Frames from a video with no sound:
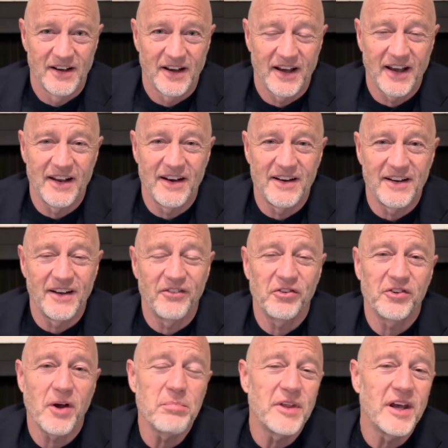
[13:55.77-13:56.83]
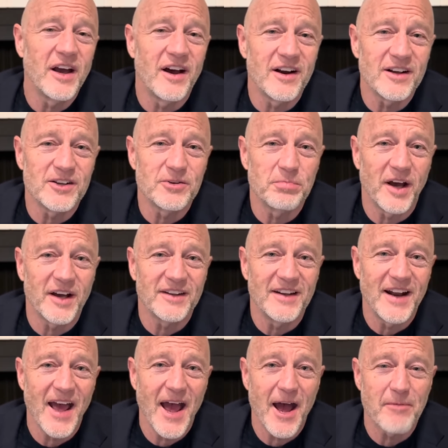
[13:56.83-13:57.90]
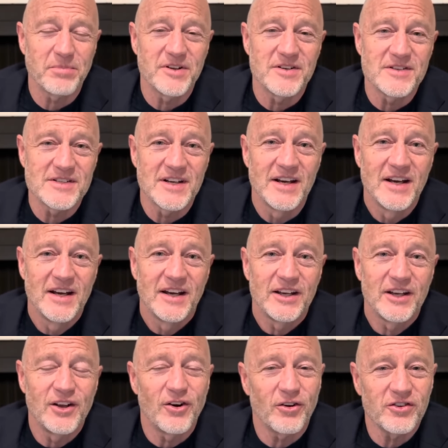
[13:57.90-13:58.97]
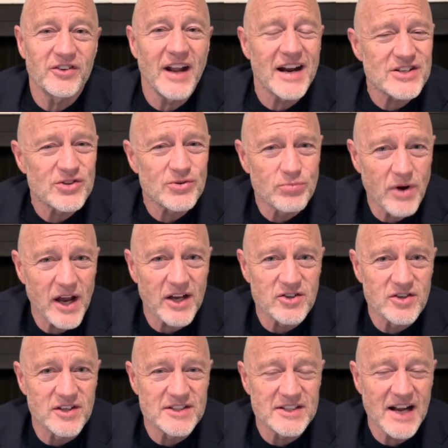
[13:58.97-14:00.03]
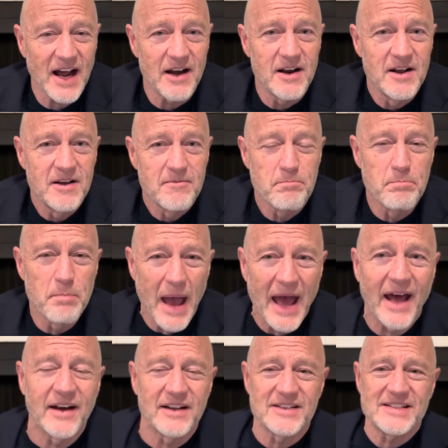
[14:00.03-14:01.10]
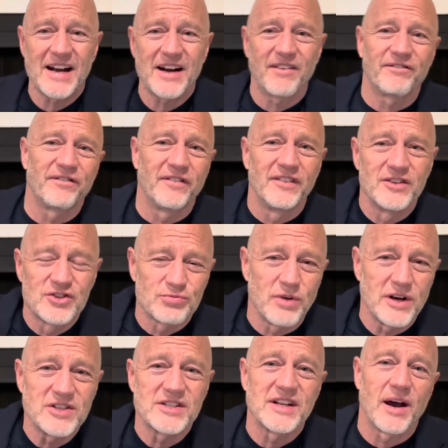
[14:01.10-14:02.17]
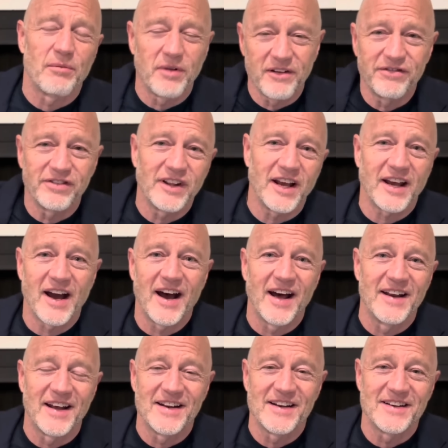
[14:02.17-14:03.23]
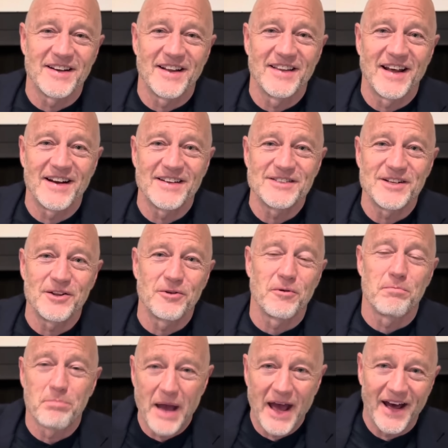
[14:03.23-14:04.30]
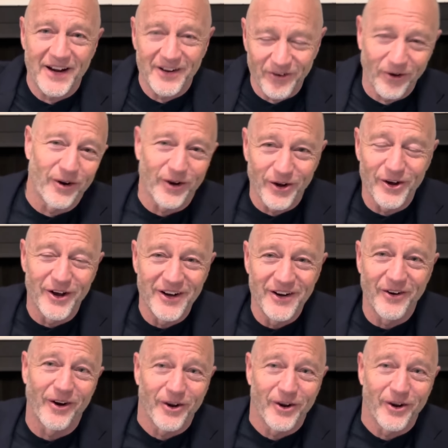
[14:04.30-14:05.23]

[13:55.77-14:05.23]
And if something unexpected happens, you know, it's not a switch. It's not bad. It's not a switch that we flick on that, that it's either bad or good or